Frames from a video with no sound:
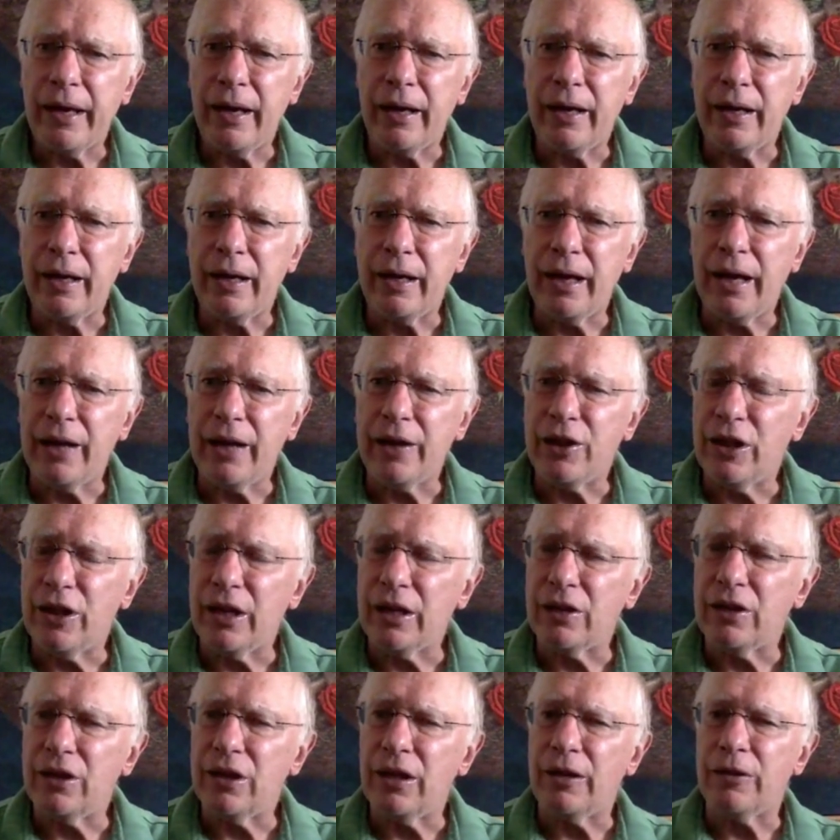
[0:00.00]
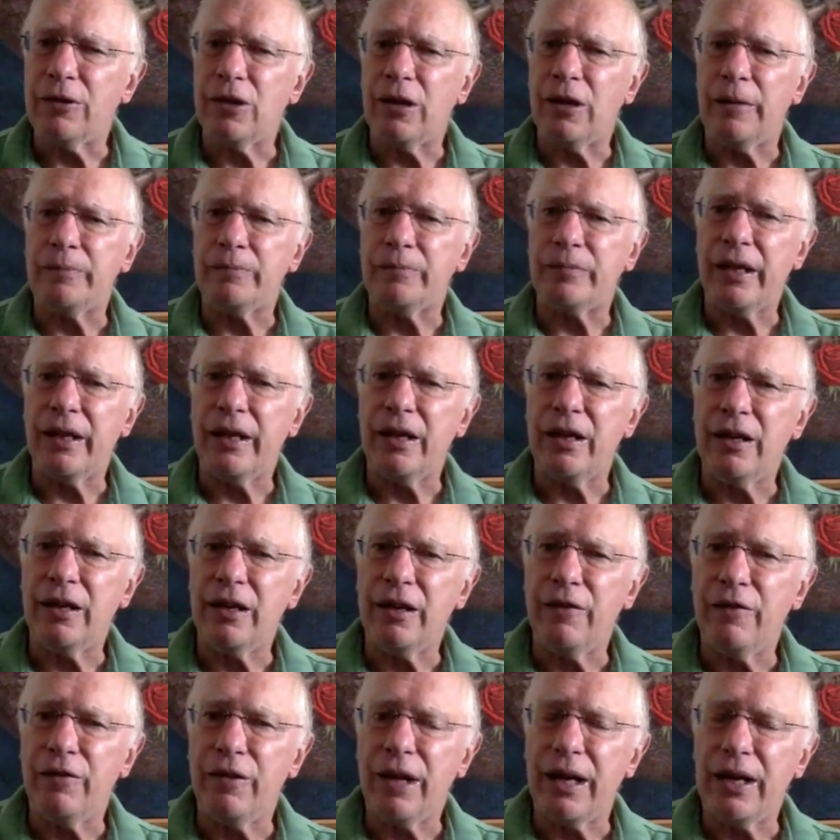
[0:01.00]
And I think that
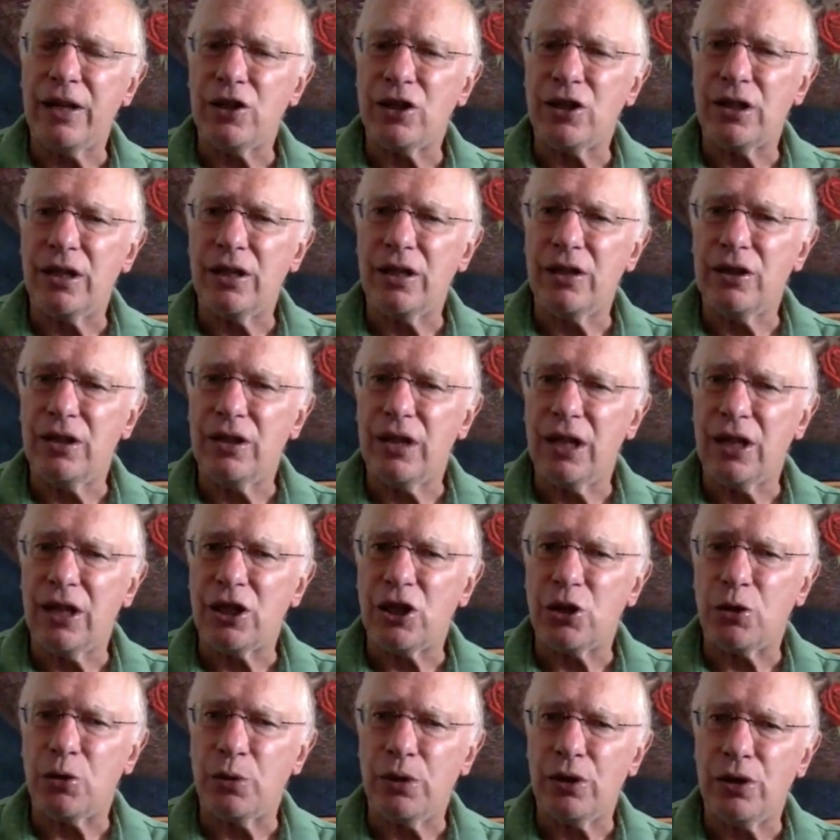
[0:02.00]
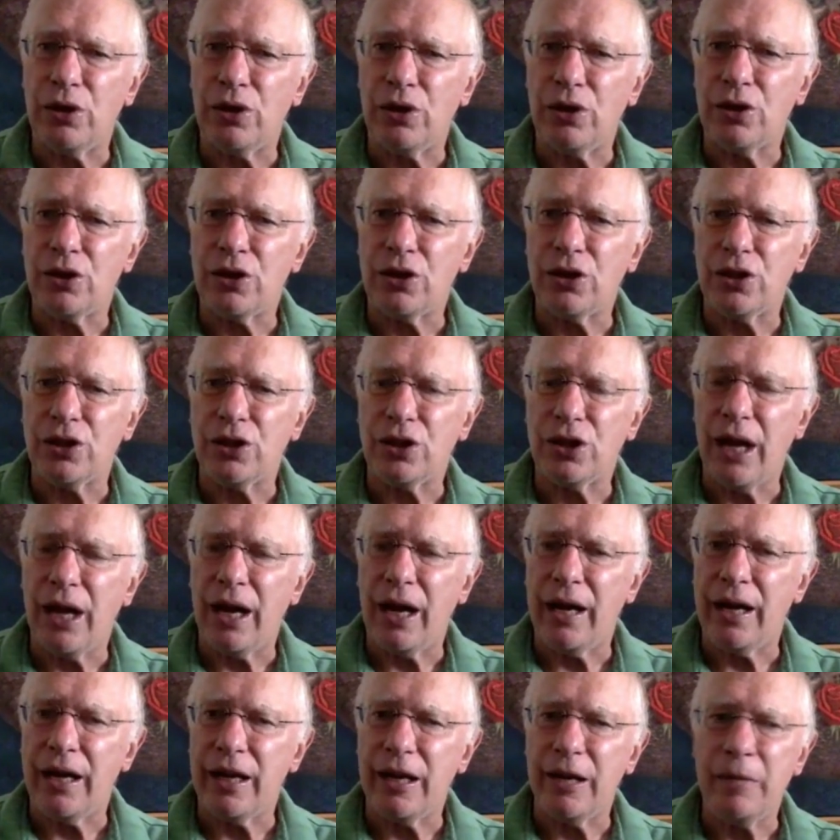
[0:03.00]
in an advanced industrial
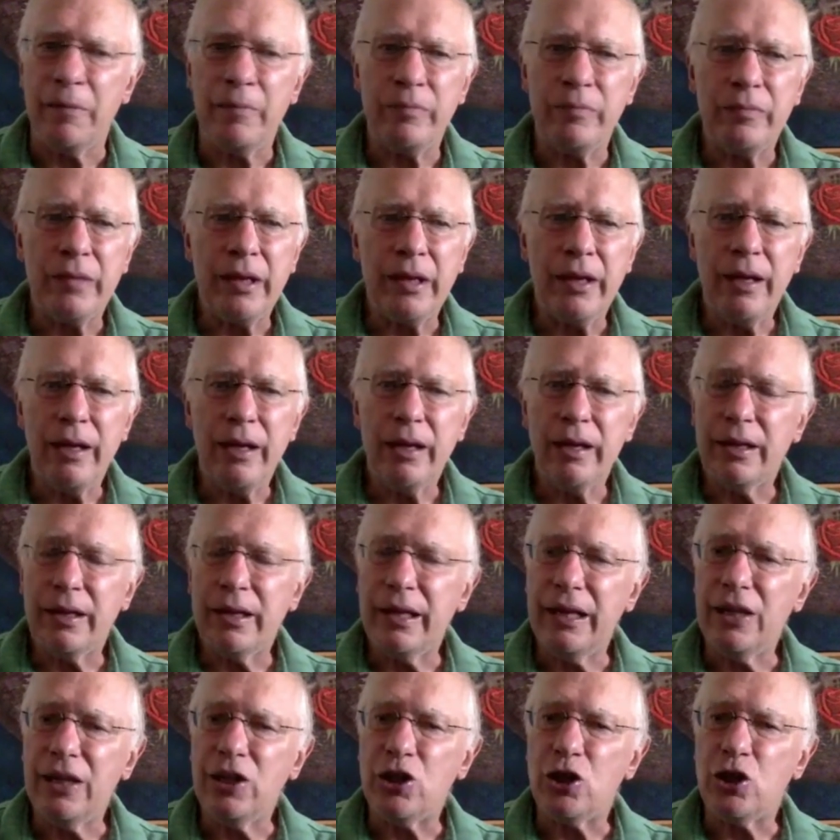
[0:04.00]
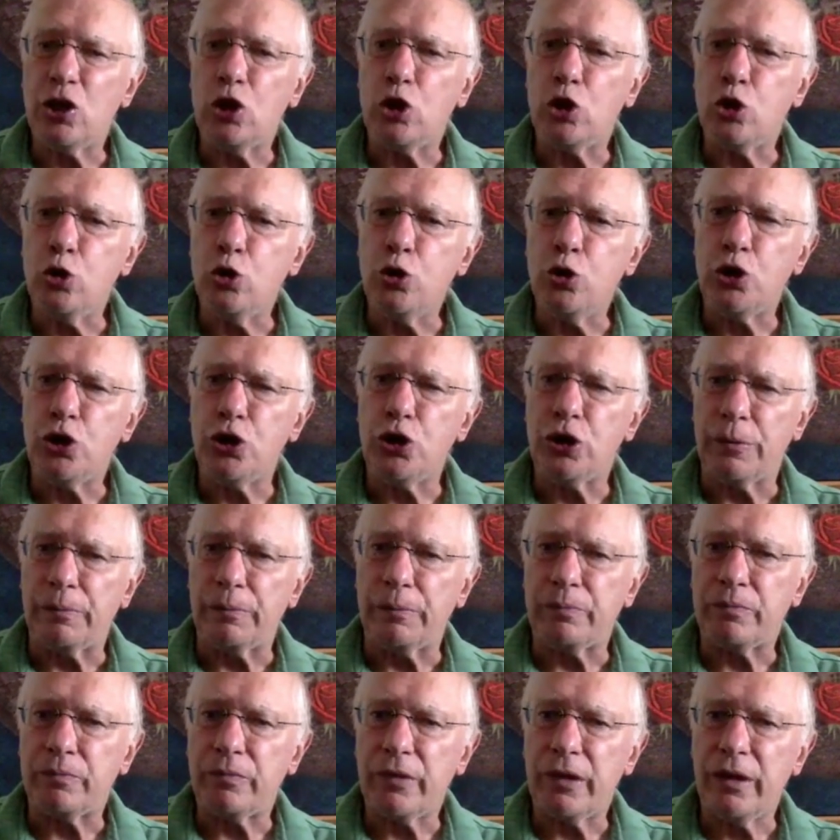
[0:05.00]
society, the
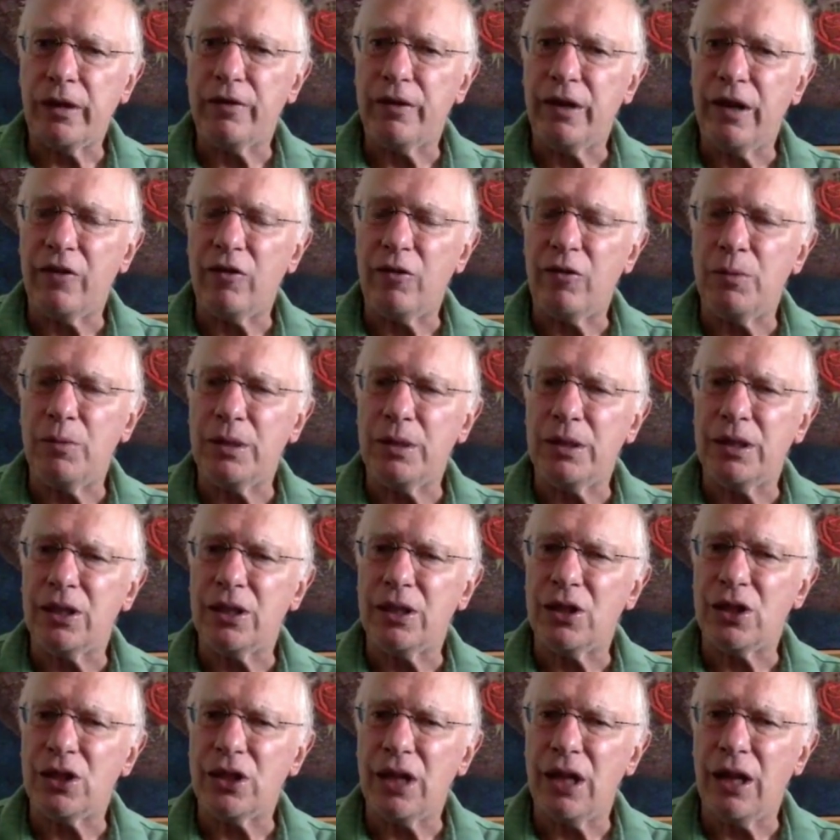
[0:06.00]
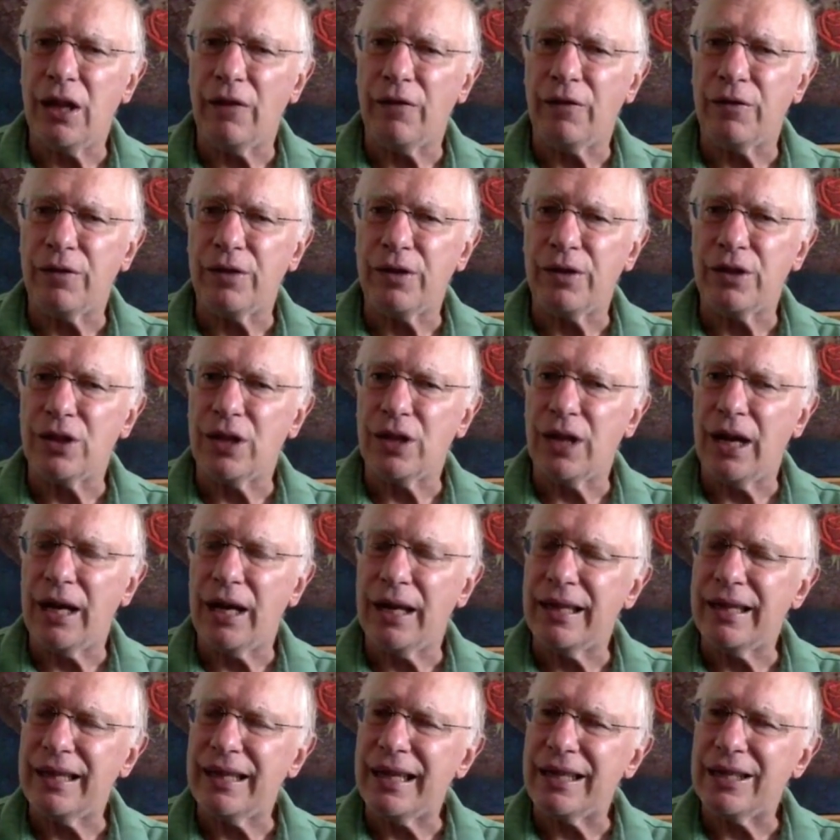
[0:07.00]
institution of government itself is
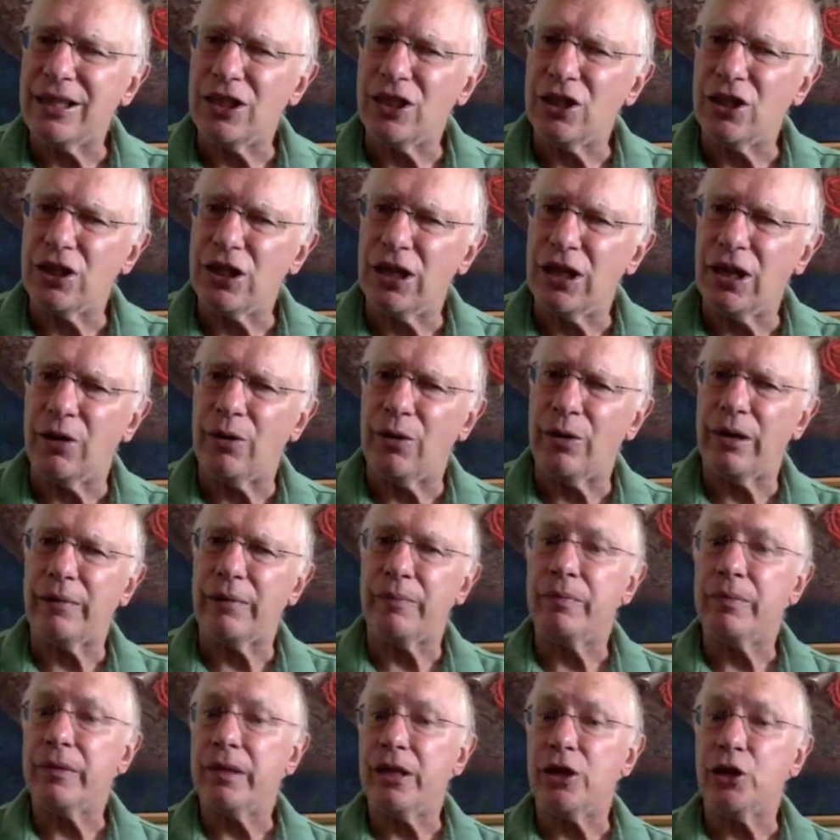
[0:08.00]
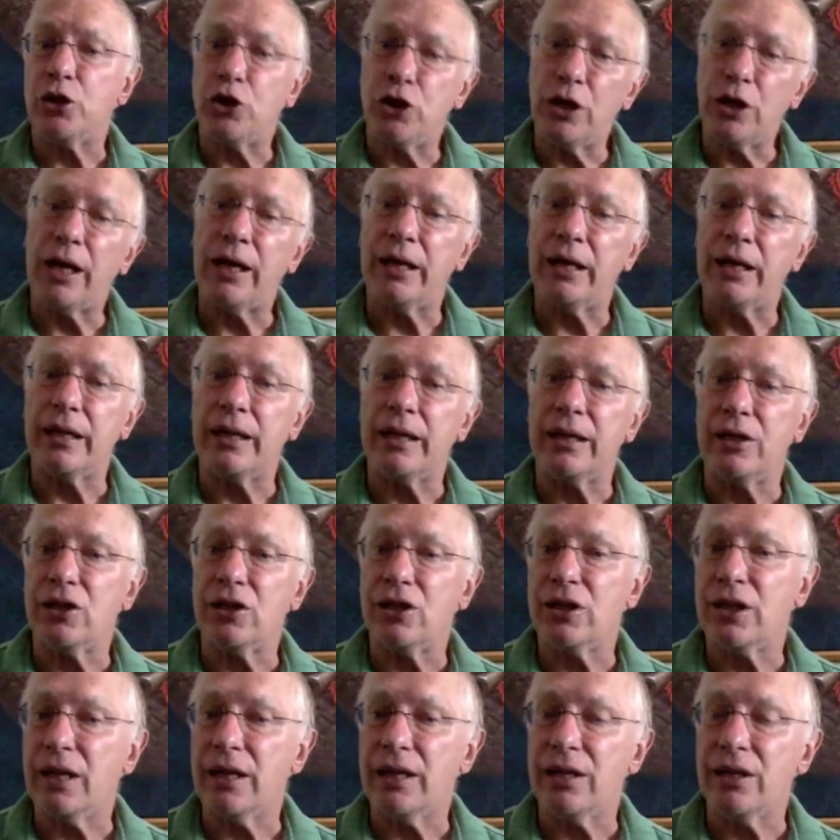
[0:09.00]
unnecessary, as shocking
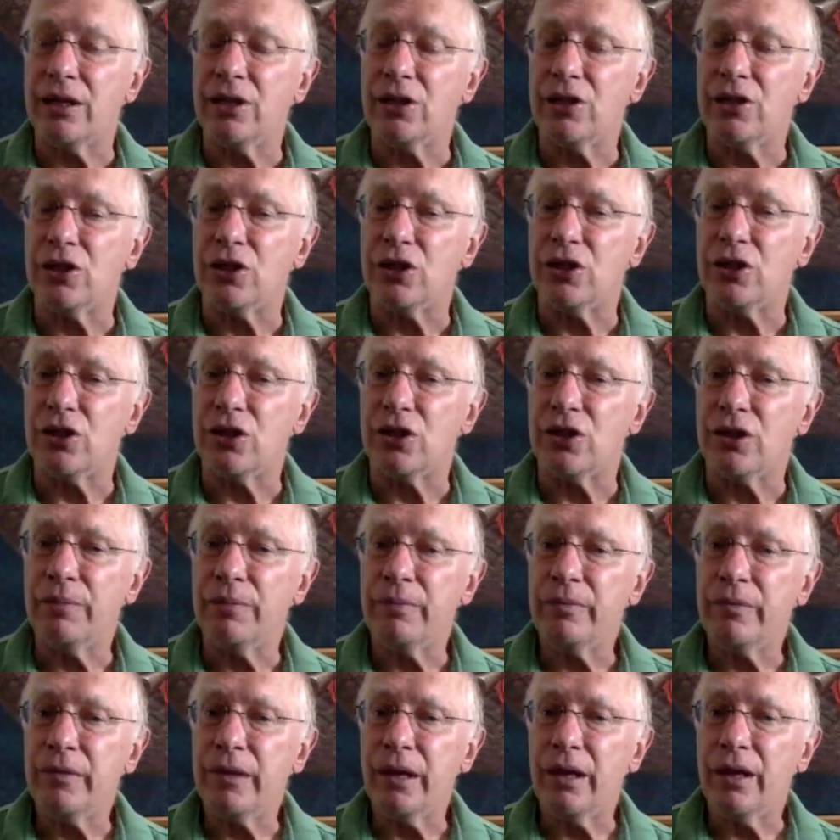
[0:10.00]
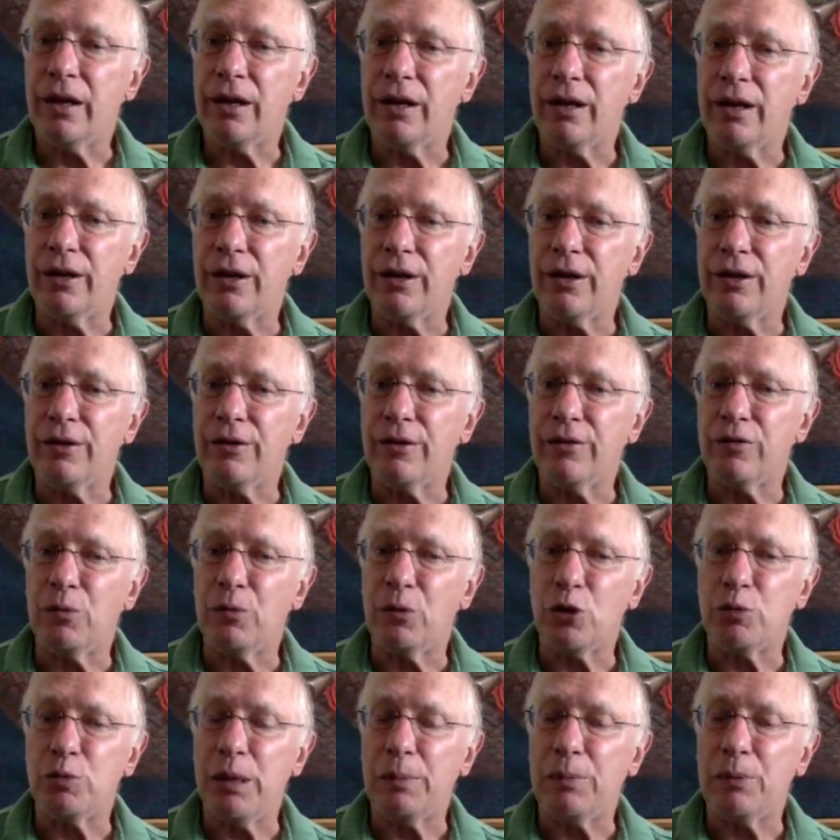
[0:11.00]
as that is
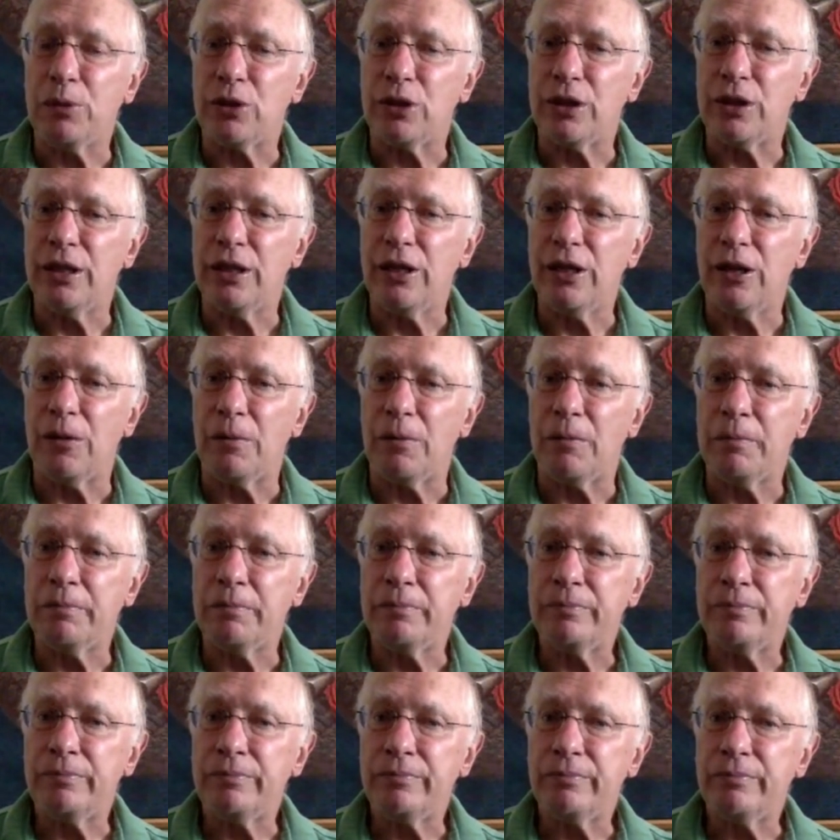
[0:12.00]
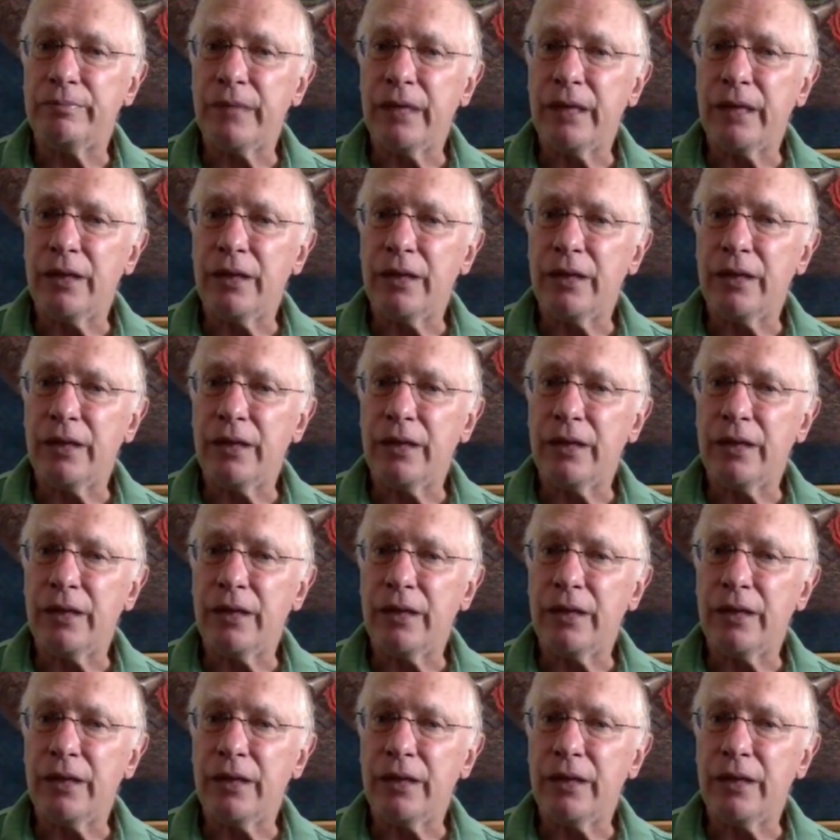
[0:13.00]
for most people to hear.